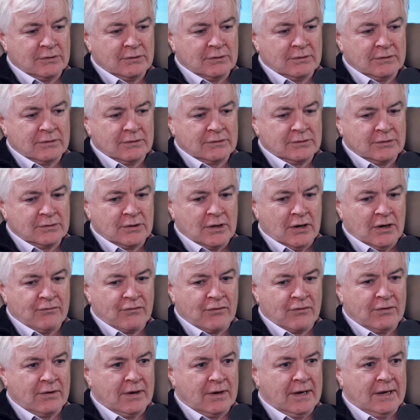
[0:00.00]
to to
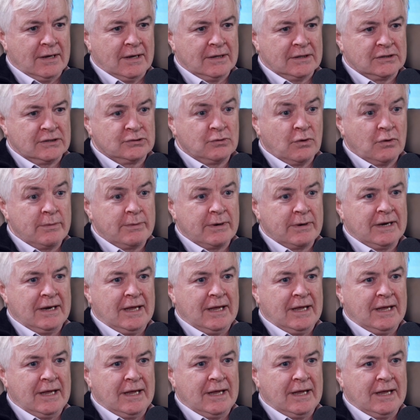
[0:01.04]
cover a story about